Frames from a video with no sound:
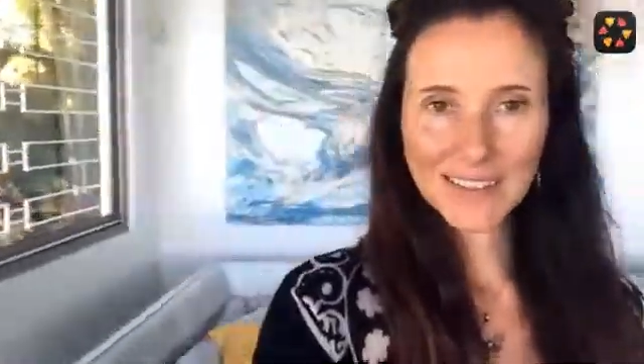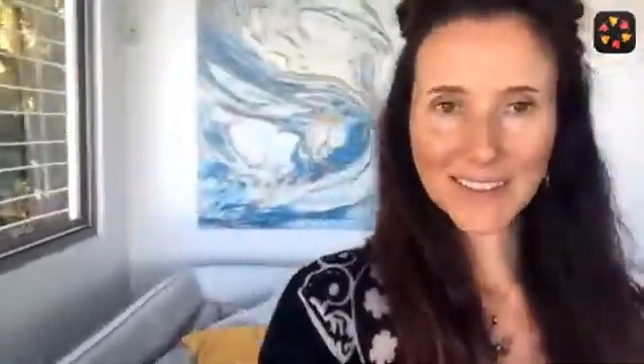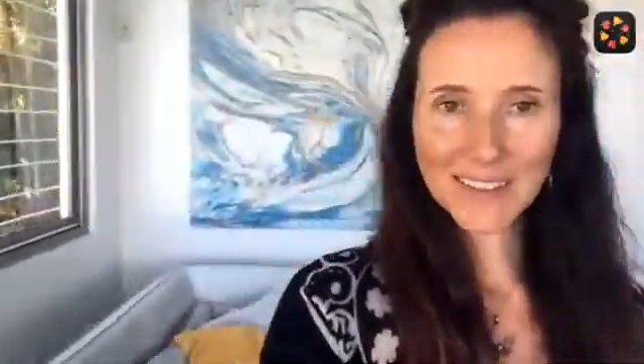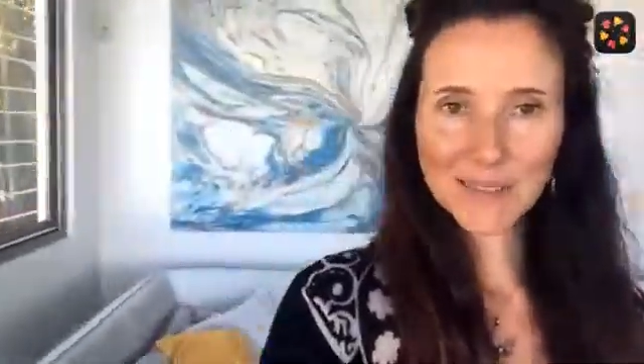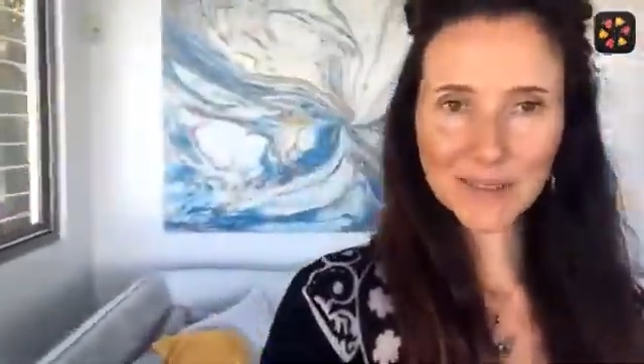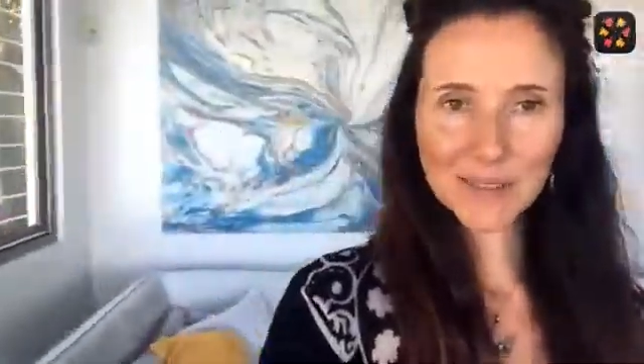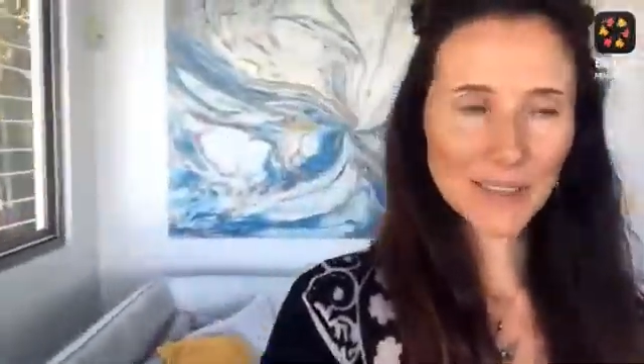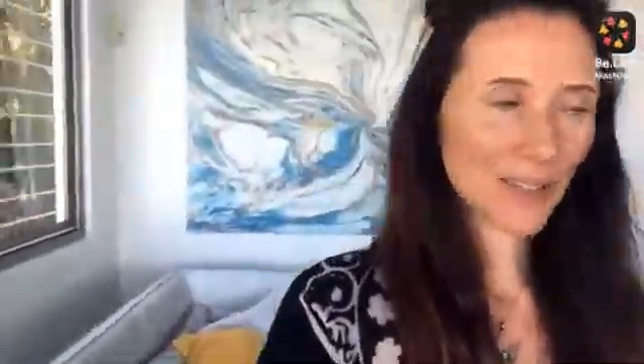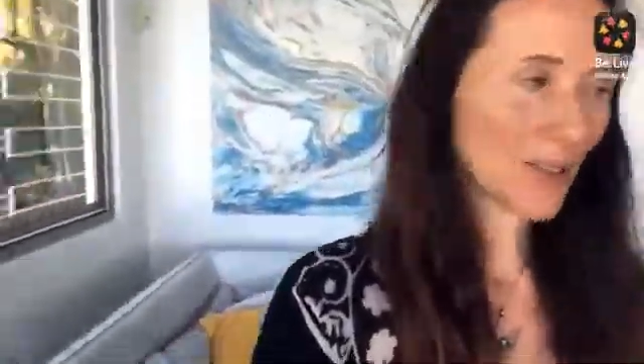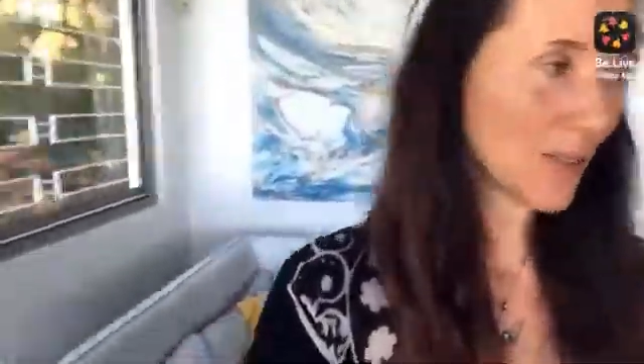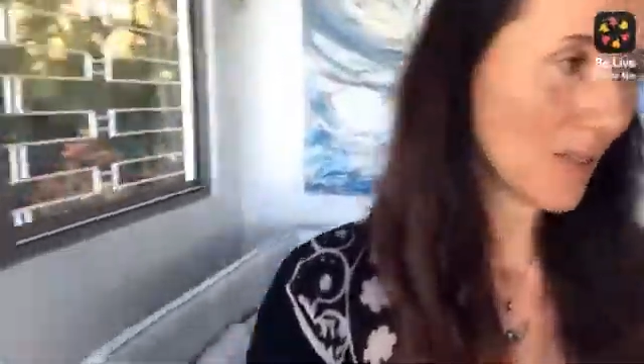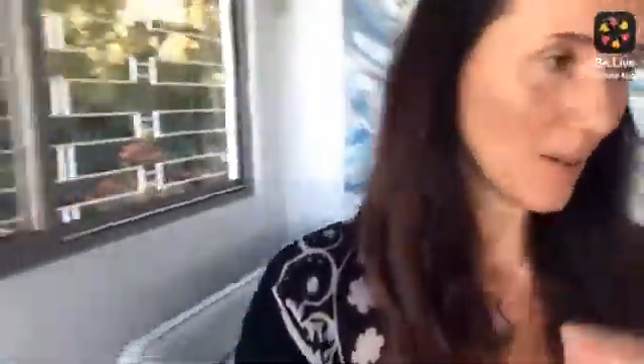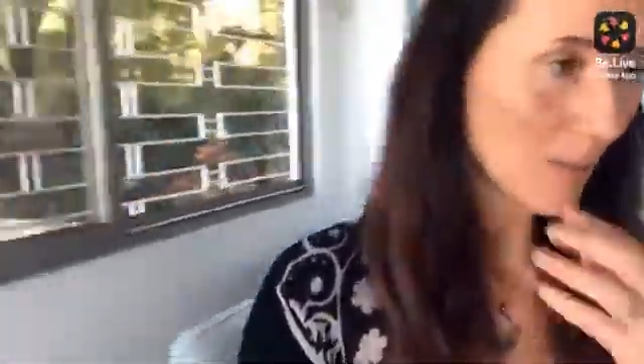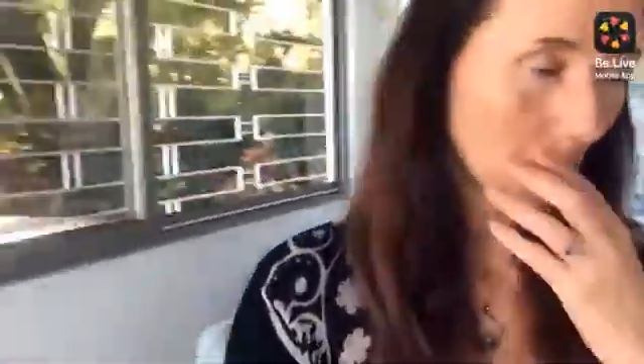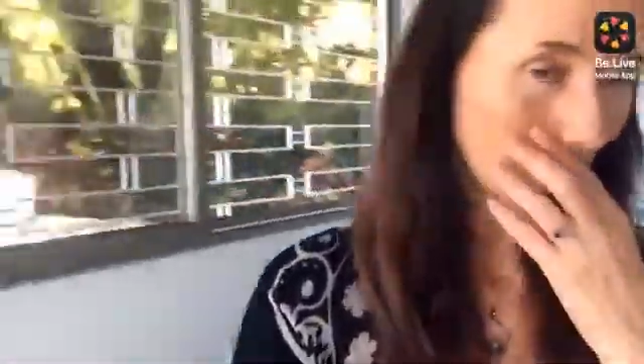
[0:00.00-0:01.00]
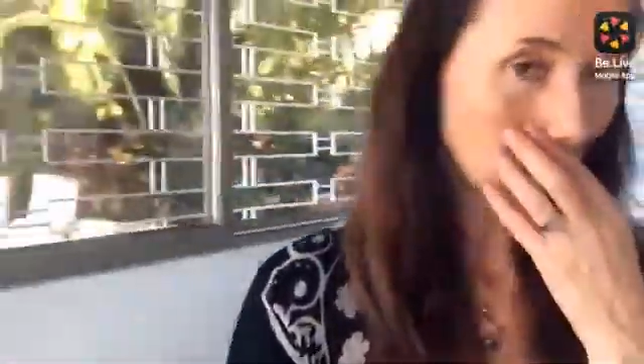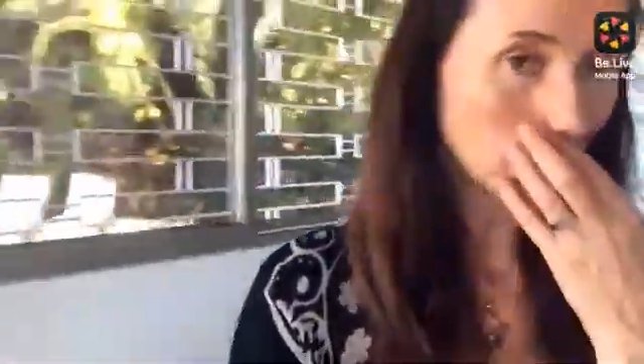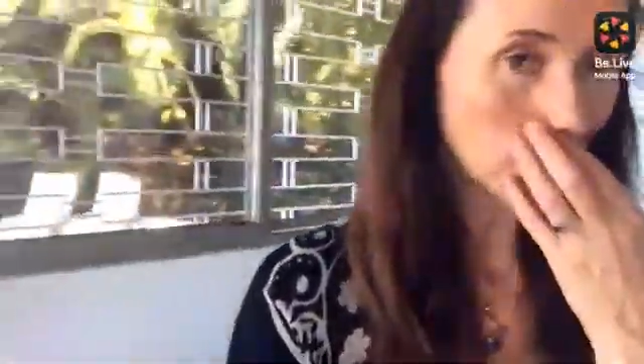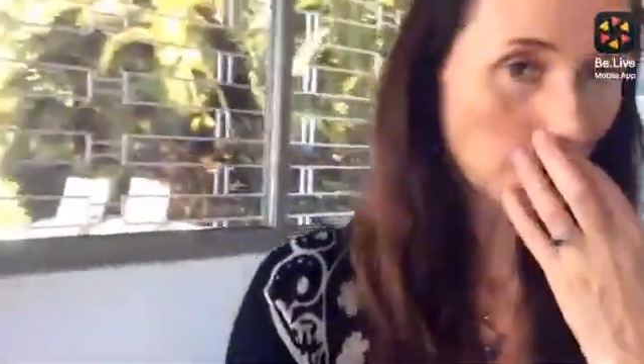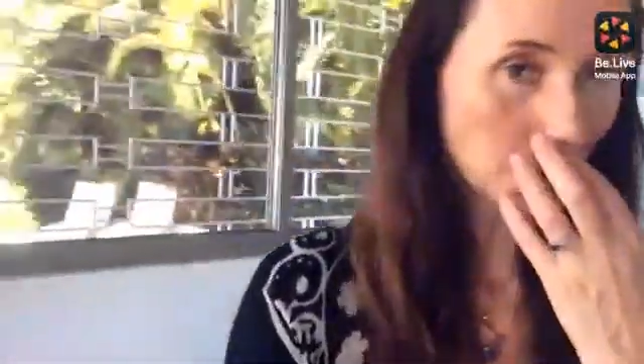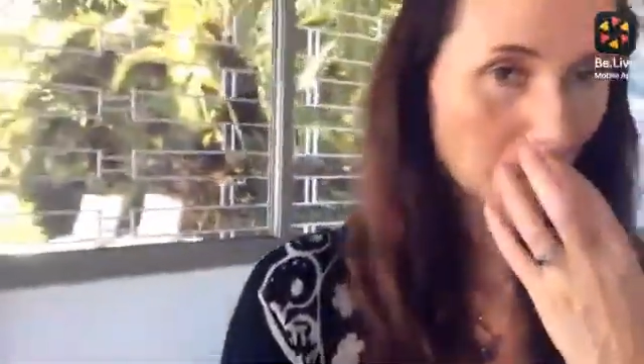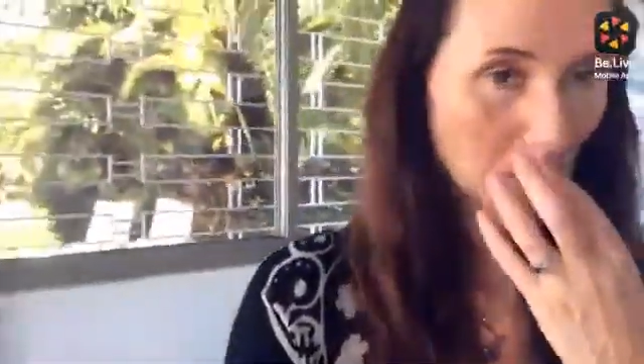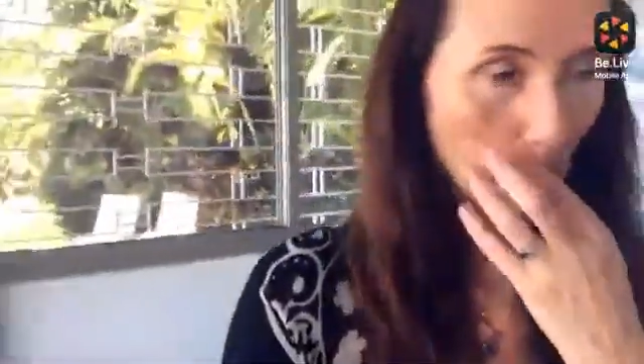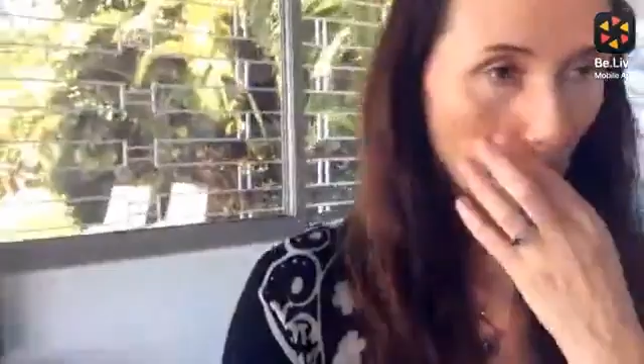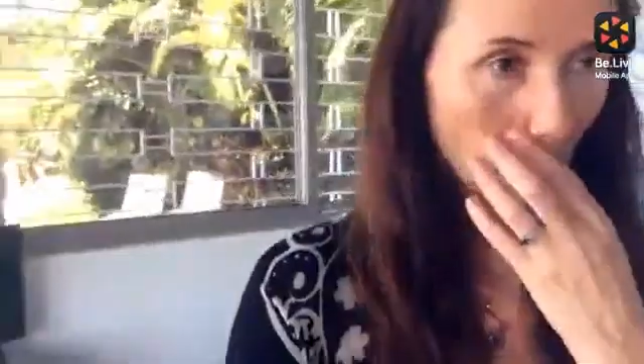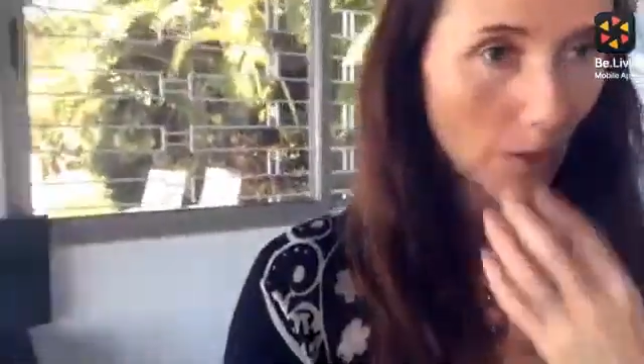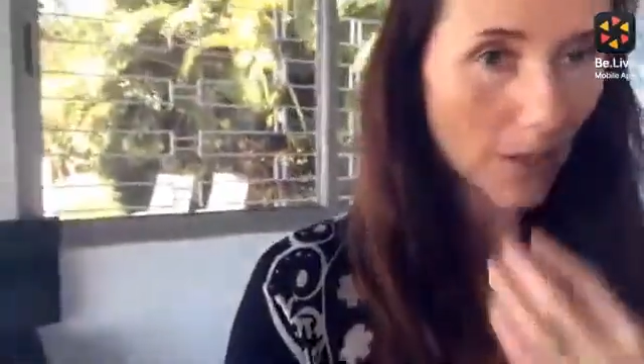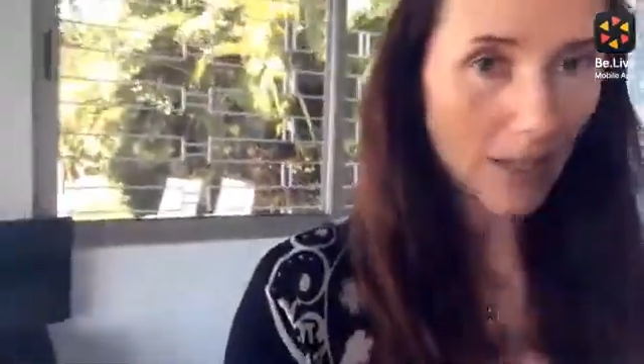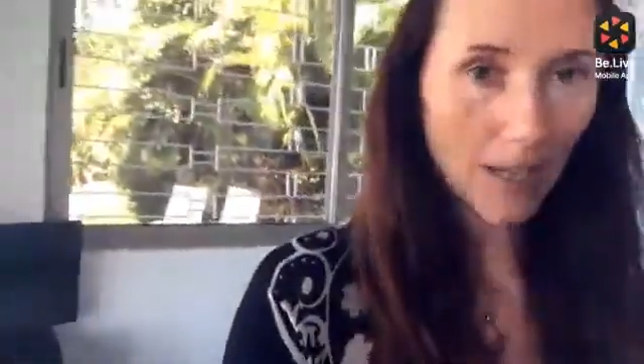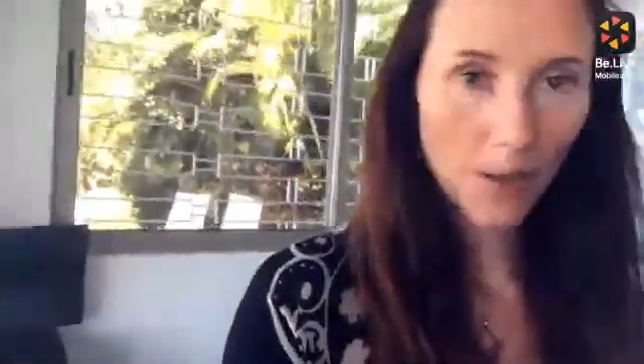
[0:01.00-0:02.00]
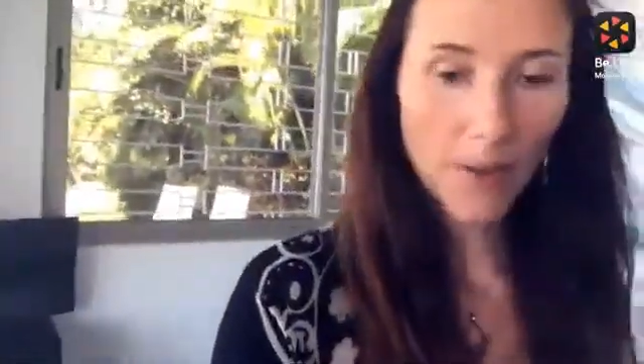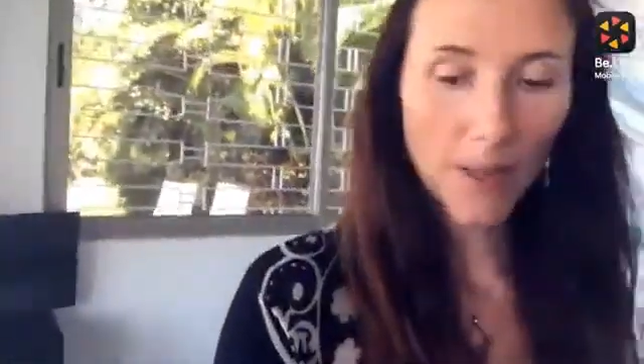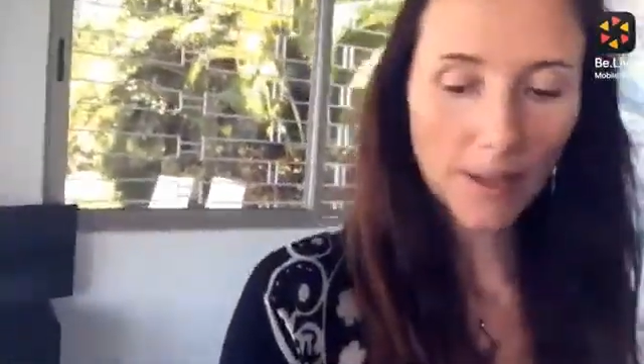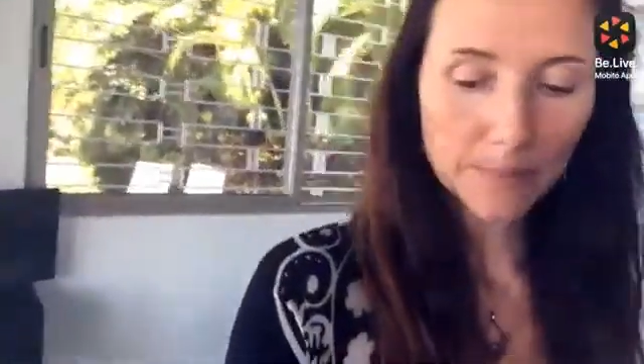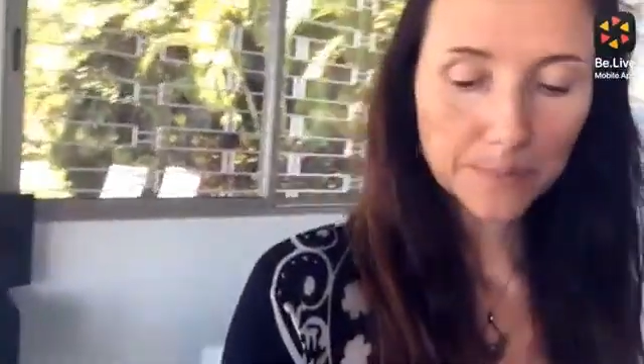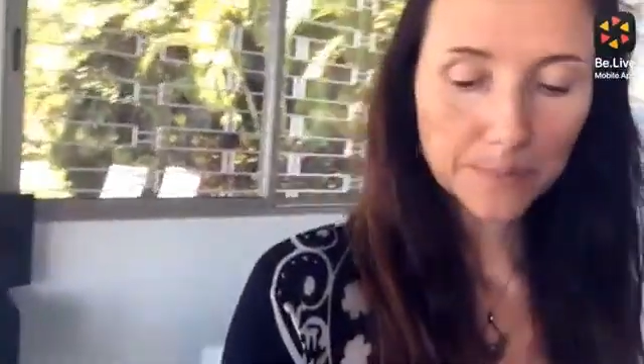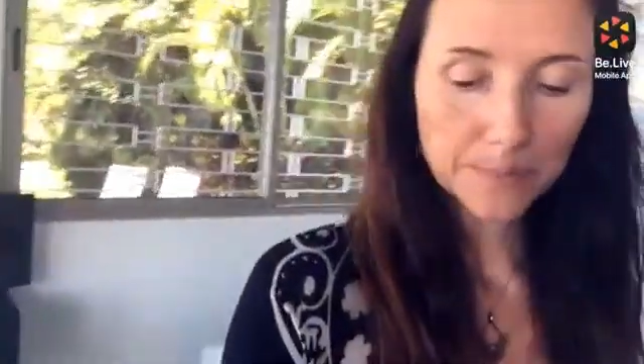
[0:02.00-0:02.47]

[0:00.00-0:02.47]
That's really cool. Let's go to the pool anyway.